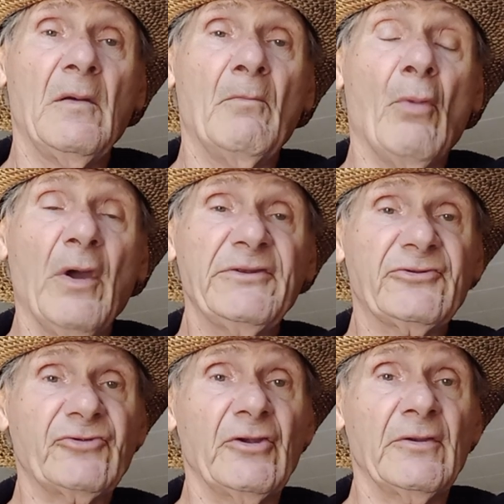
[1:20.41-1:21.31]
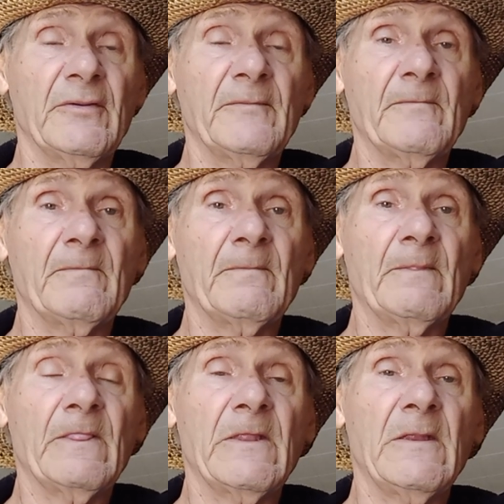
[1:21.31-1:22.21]
moisture
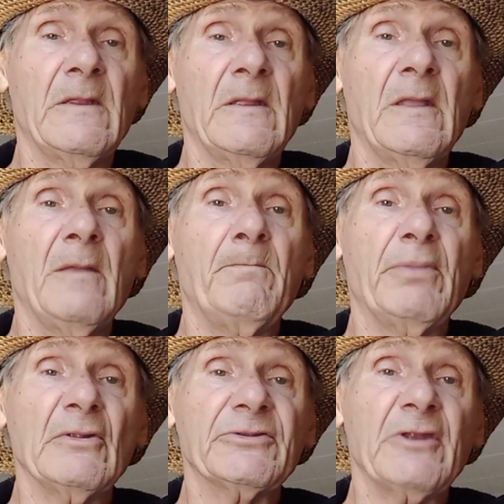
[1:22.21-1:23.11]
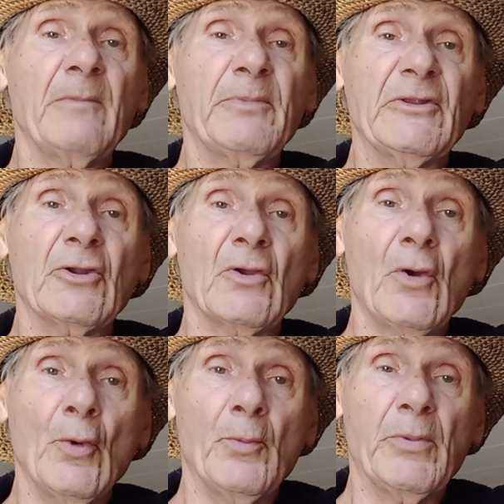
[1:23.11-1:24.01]
builds up in the
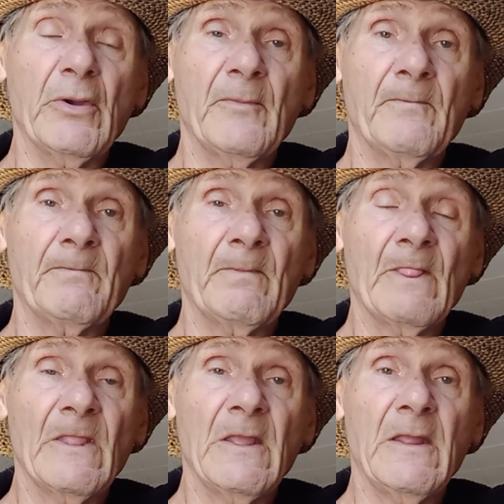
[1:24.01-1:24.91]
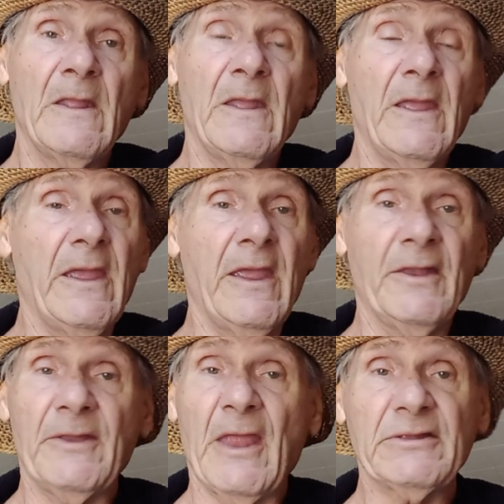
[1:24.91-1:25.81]
coop,
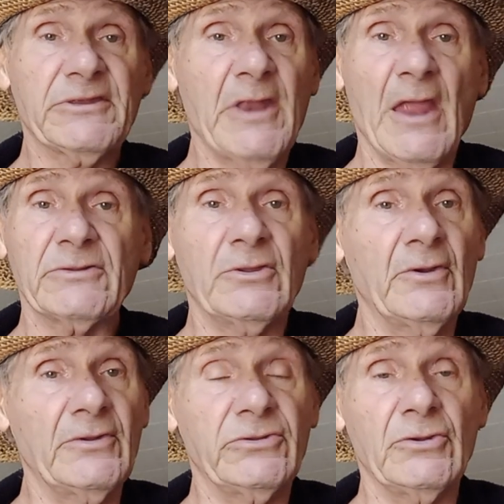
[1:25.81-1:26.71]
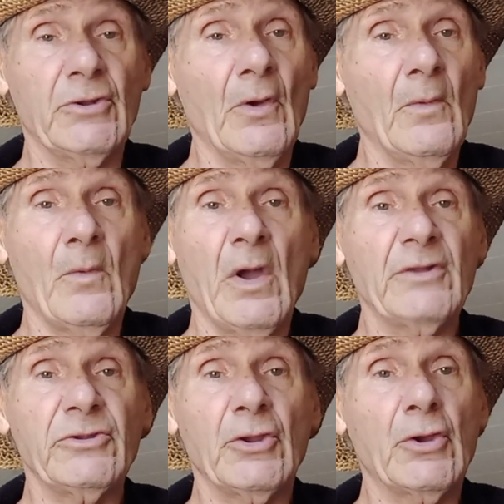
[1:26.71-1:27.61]
and that's not good. You don't
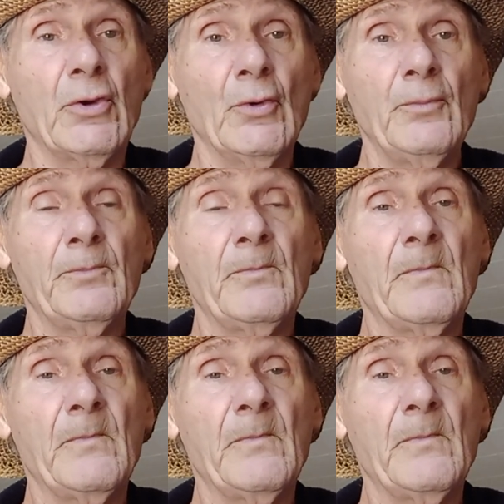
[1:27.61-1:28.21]
want your coop